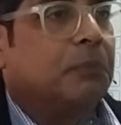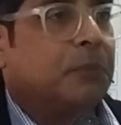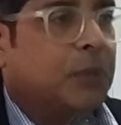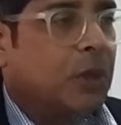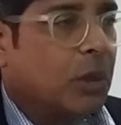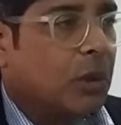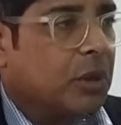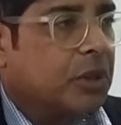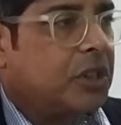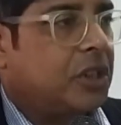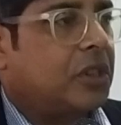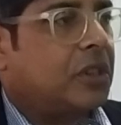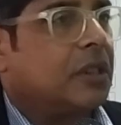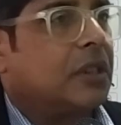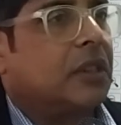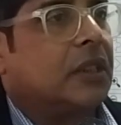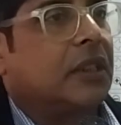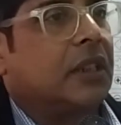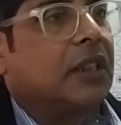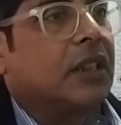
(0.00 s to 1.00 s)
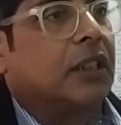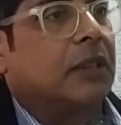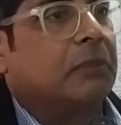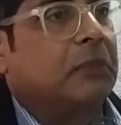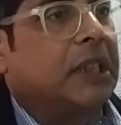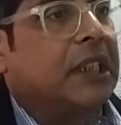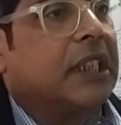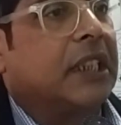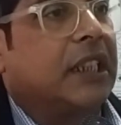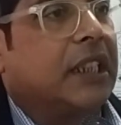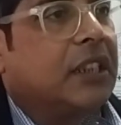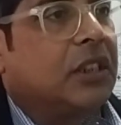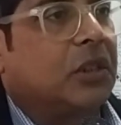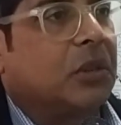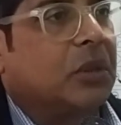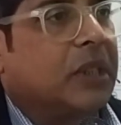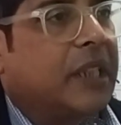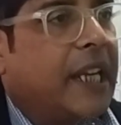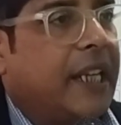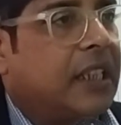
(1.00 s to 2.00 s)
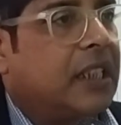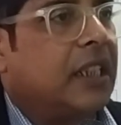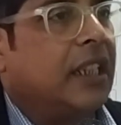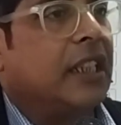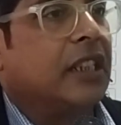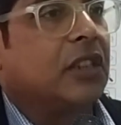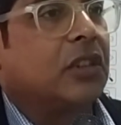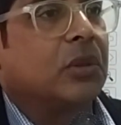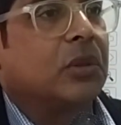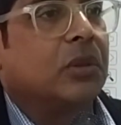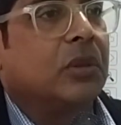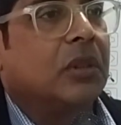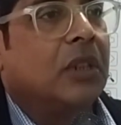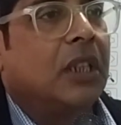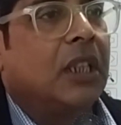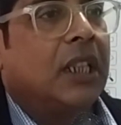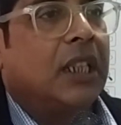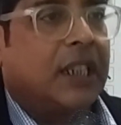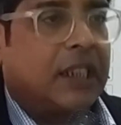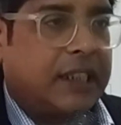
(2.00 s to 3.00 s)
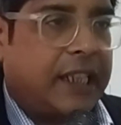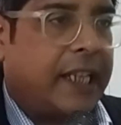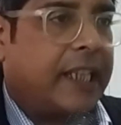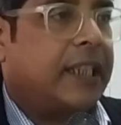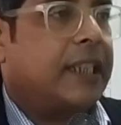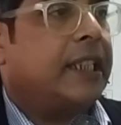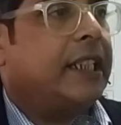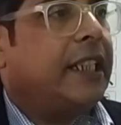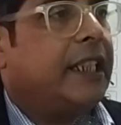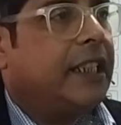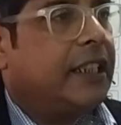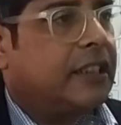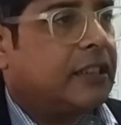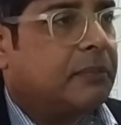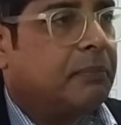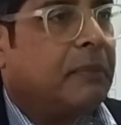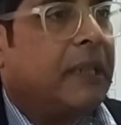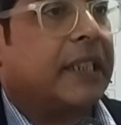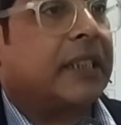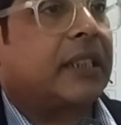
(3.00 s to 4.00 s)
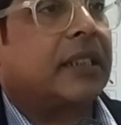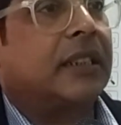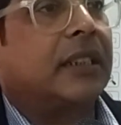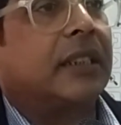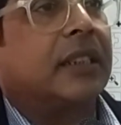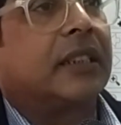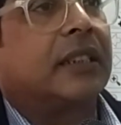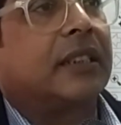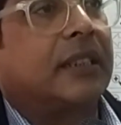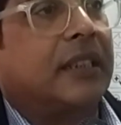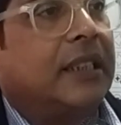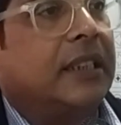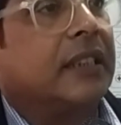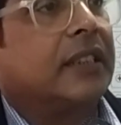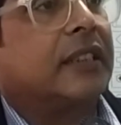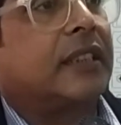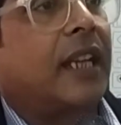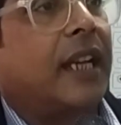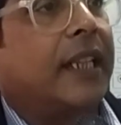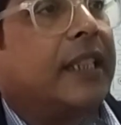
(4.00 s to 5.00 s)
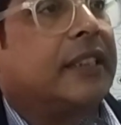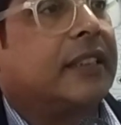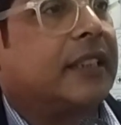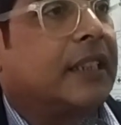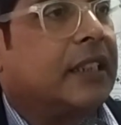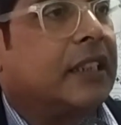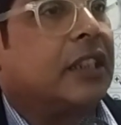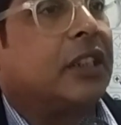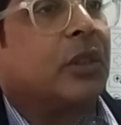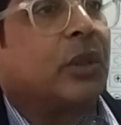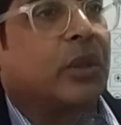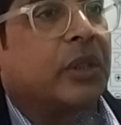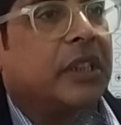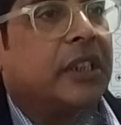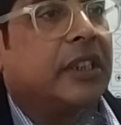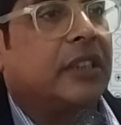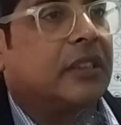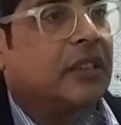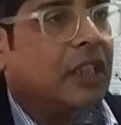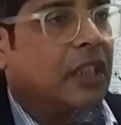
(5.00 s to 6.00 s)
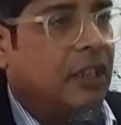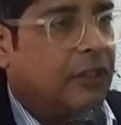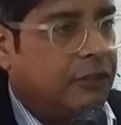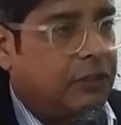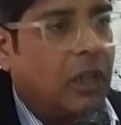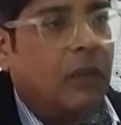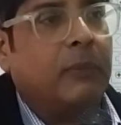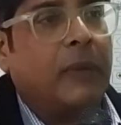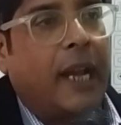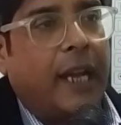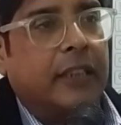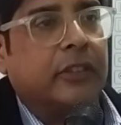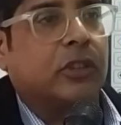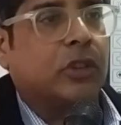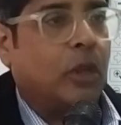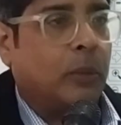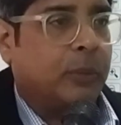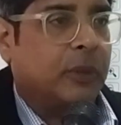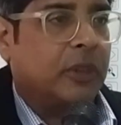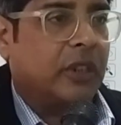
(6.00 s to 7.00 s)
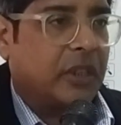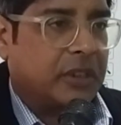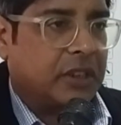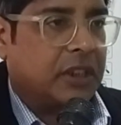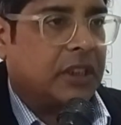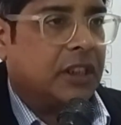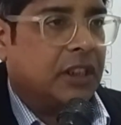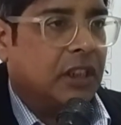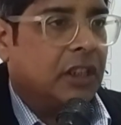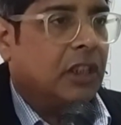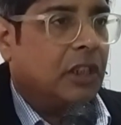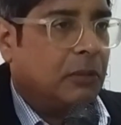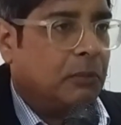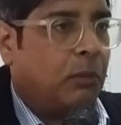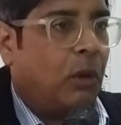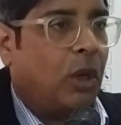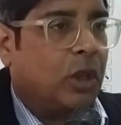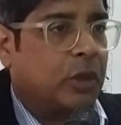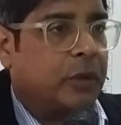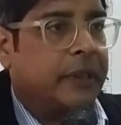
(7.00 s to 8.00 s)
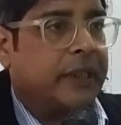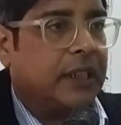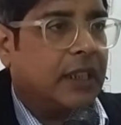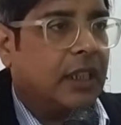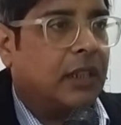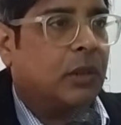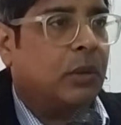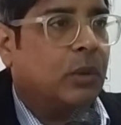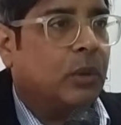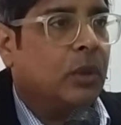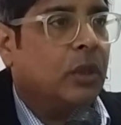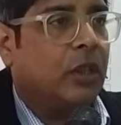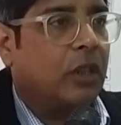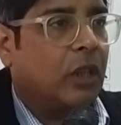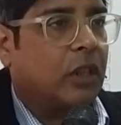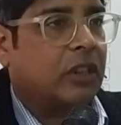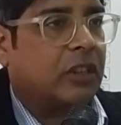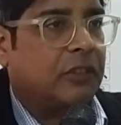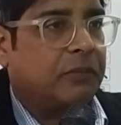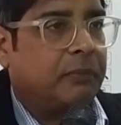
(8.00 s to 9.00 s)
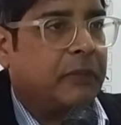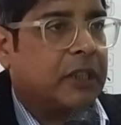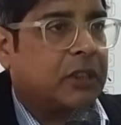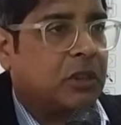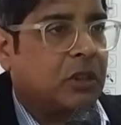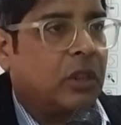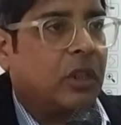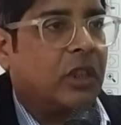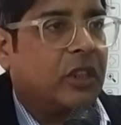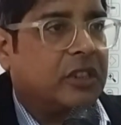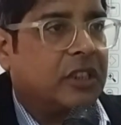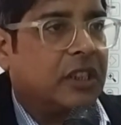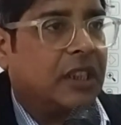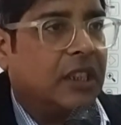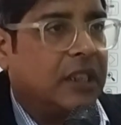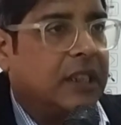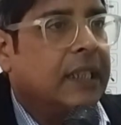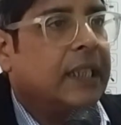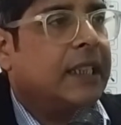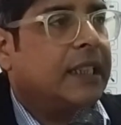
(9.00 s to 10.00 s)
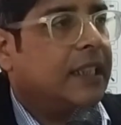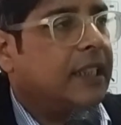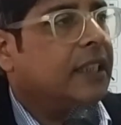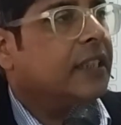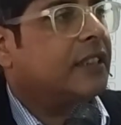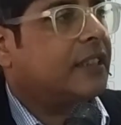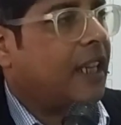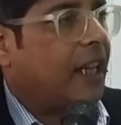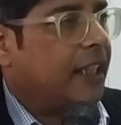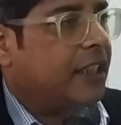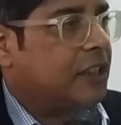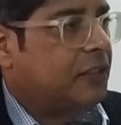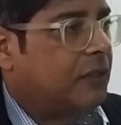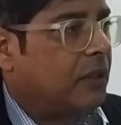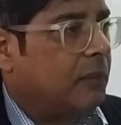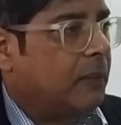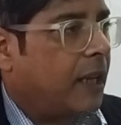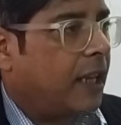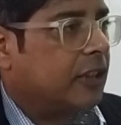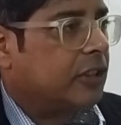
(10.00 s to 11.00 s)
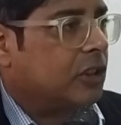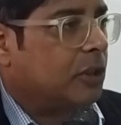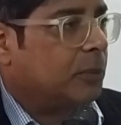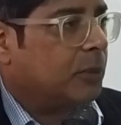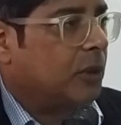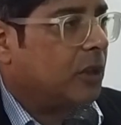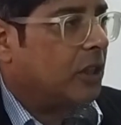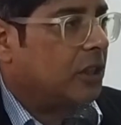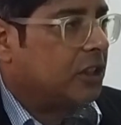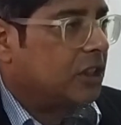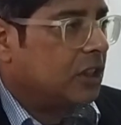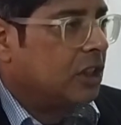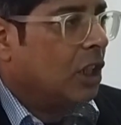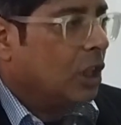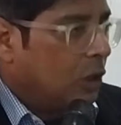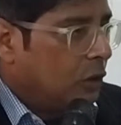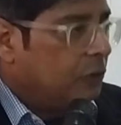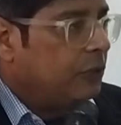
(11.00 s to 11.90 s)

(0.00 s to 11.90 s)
broach, beginning to get into techniques, methods, insights and theories from anthropology, borrowing a whole lot of methodological insights from anthropology.